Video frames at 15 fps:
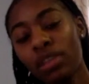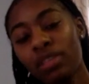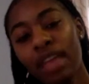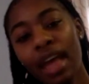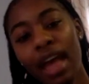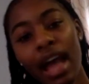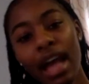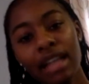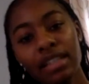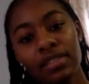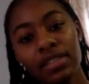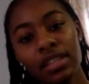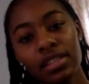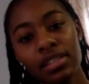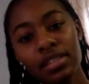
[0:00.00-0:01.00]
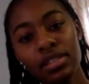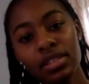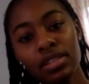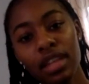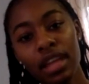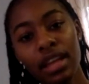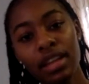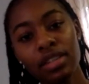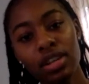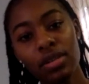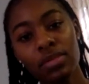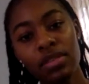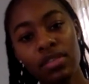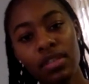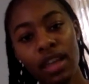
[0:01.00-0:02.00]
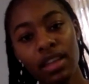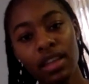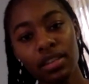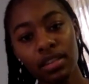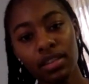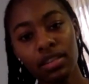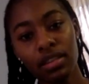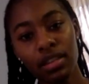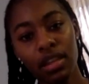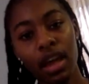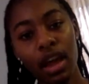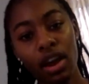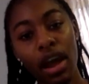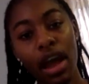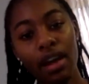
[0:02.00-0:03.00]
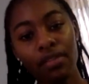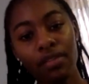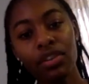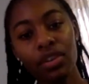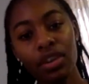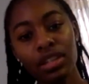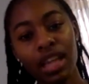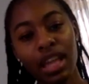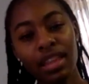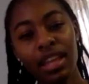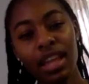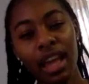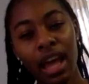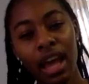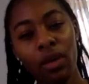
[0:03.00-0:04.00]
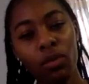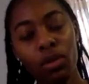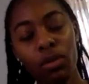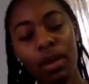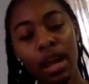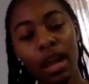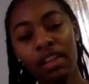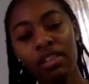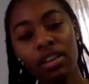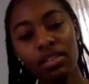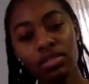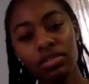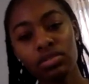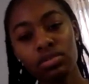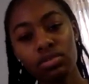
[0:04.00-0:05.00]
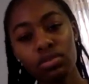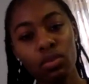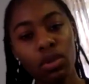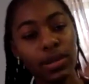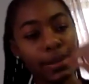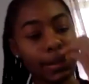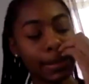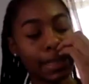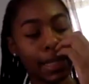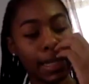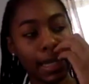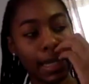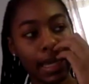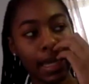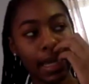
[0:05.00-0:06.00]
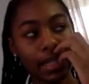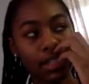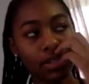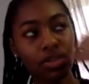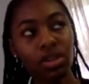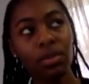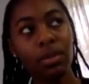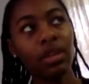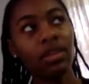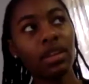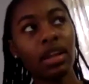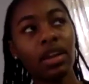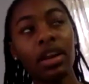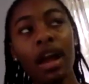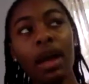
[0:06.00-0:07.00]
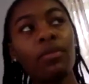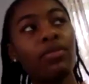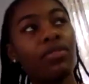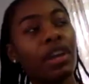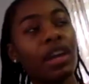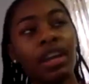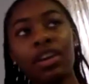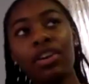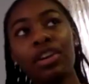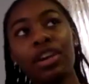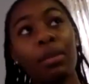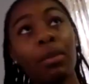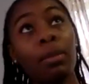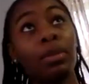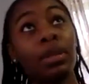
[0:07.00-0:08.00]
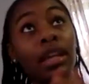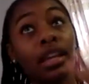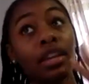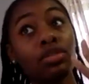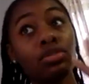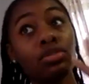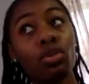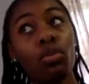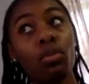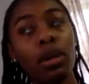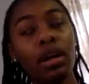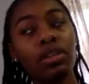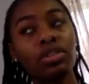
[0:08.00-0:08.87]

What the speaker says: one of the activists, like in terms of like her afro, because I think I had worn my hair out to school once. And she told me I look like her. I'm forgetting her name. I'm blanking so